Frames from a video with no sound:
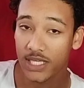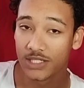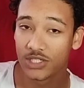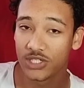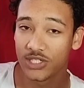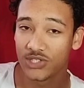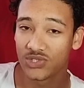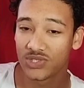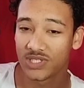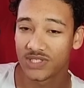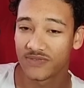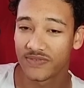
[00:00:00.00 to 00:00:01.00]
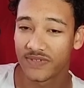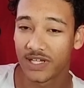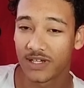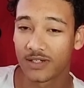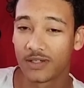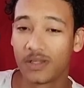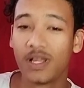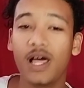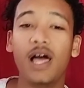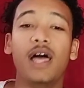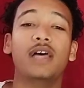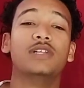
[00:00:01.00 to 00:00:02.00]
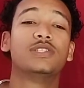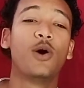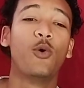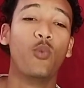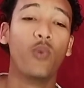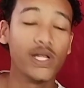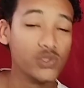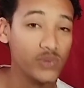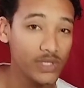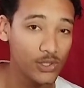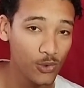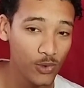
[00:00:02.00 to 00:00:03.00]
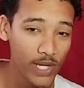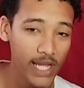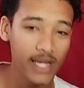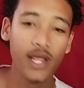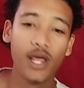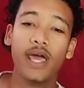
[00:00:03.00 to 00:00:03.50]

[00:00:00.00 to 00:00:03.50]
engine into this vehicle. So once we do that